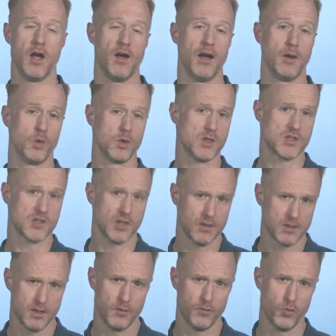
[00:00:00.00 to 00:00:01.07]
I want to
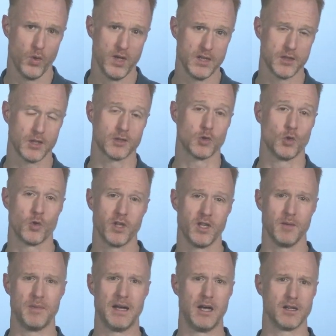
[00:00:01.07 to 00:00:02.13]
start off with talking
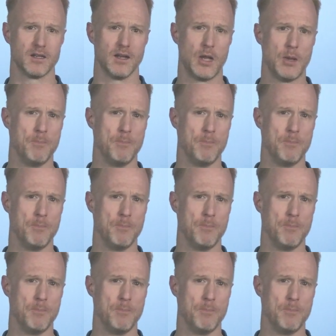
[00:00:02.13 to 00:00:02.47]
about